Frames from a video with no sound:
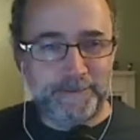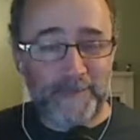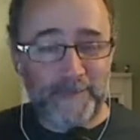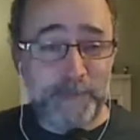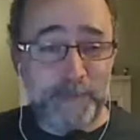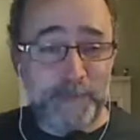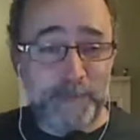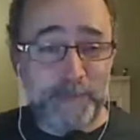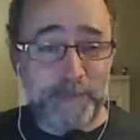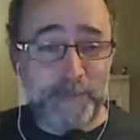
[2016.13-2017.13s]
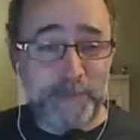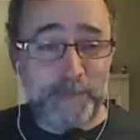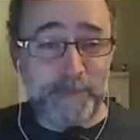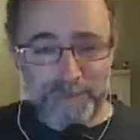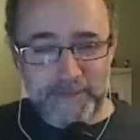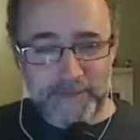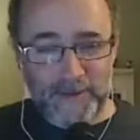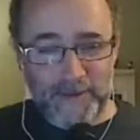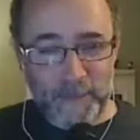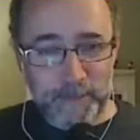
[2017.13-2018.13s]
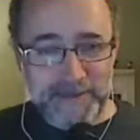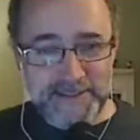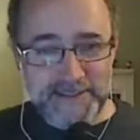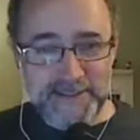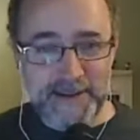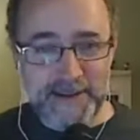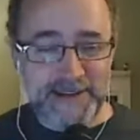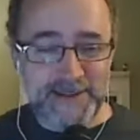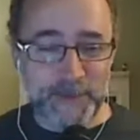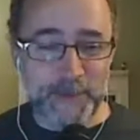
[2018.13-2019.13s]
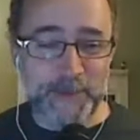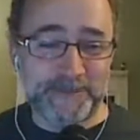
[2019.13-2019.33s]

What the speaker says: byline Dr. Bunsen Honeydew.